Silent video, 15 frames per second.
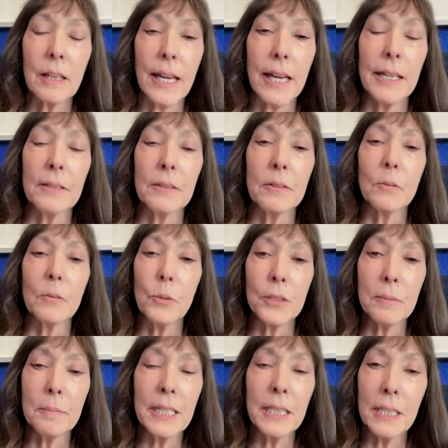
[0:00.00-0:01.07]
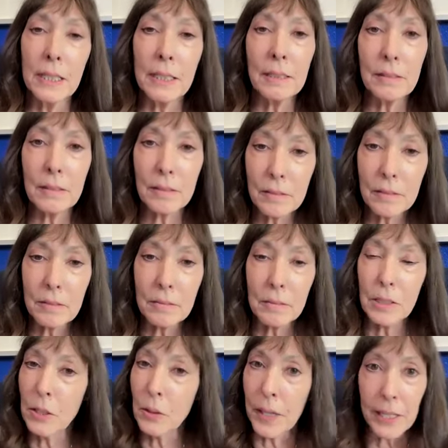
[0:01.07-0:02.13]
and with many,
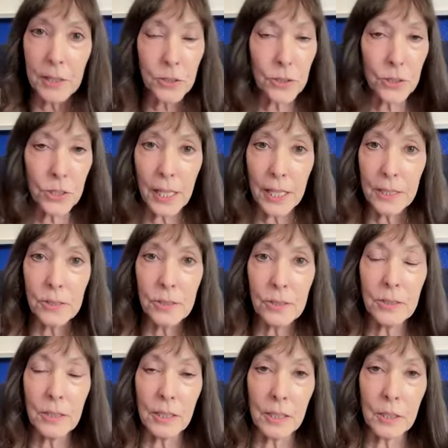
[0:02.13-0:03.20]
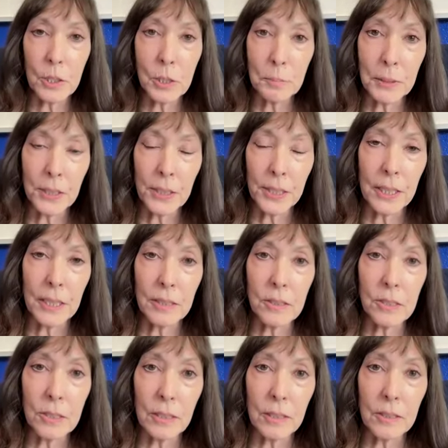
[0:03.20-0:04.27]
exercises and
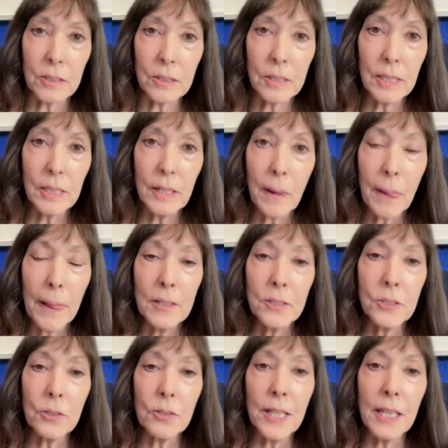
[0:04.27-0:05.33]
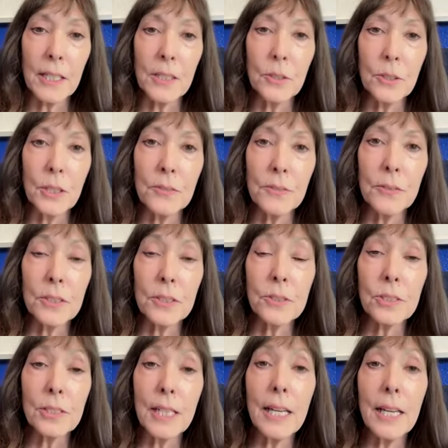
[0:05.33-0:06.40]
experiences, so that you can feel
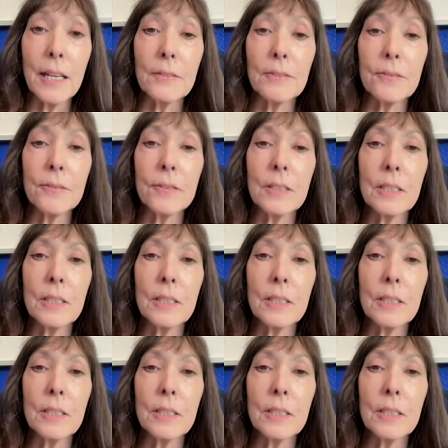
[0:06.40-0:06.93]
safe